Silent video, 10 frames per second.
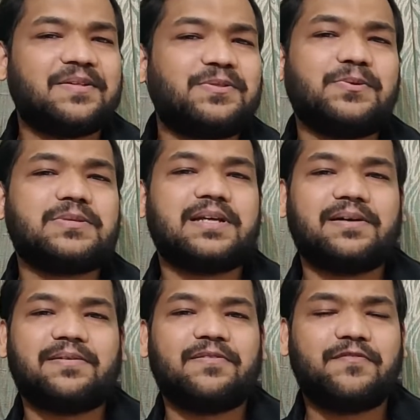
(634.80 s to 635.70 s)
Those
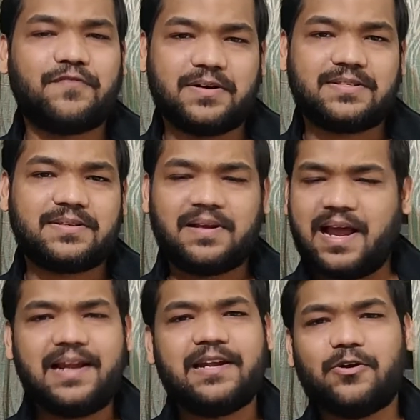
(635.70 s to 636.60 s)
are, first,
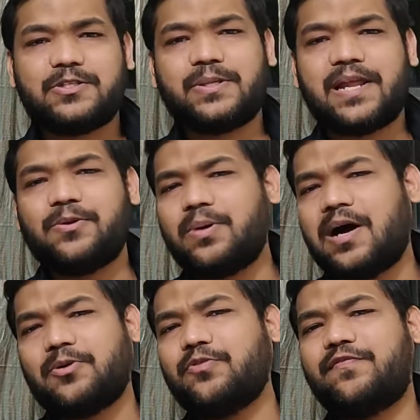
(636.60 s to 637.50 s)
I'll also tell you
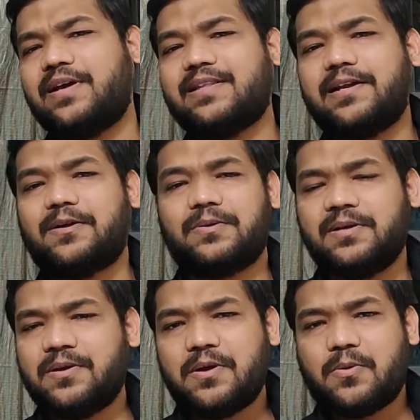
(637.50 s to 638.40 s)
how to figure that out.
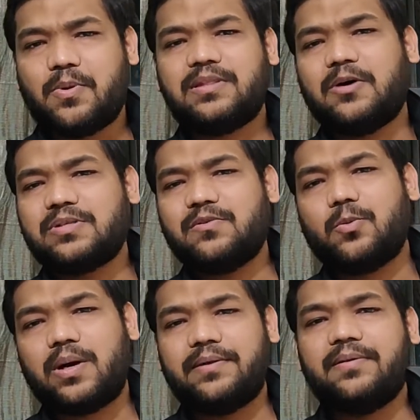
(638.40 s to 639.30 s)

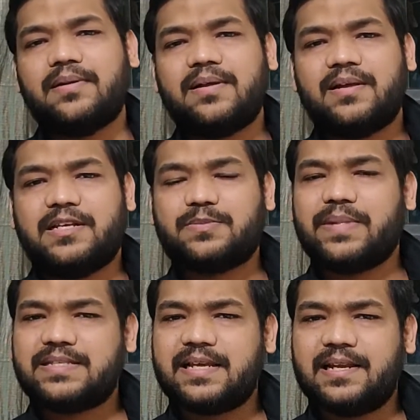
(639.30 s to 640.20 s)
1001 is
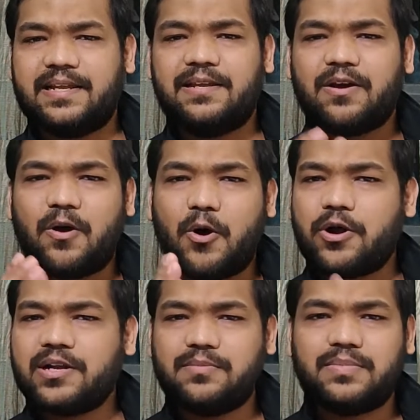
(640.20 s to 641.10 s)
basically
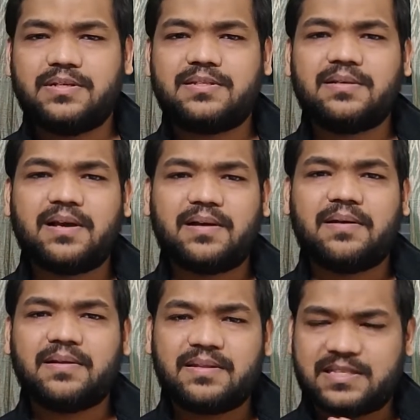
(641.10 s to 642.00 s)
odd numbers.
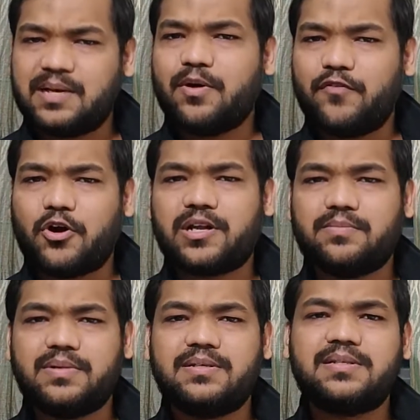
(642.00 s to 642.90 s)
The sum of odd
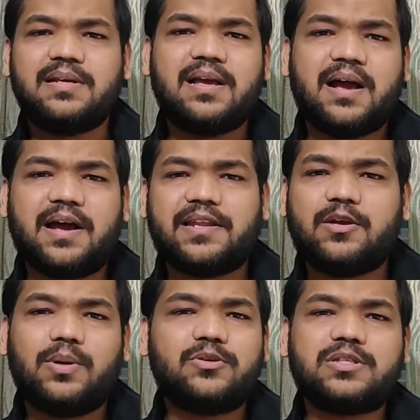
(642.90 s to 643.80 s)
numbers are
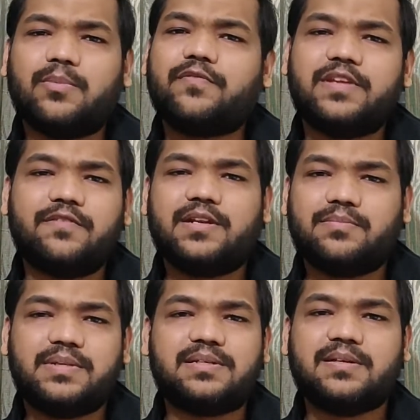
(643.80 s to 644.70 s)
equal to sum of even
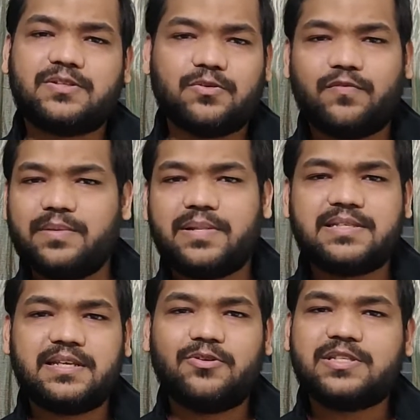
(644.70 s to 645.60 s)
numbers. So 1 plus
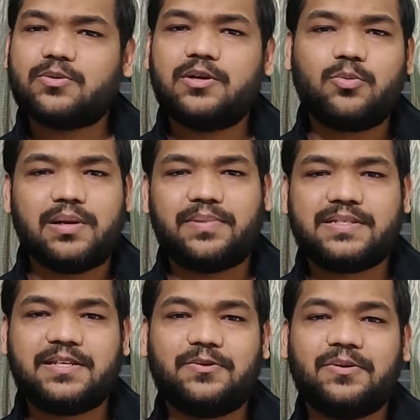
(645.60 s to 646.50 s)
0 is equal to 1 plus
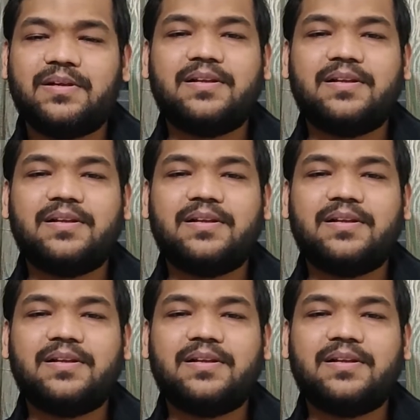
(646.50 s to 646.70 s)
0.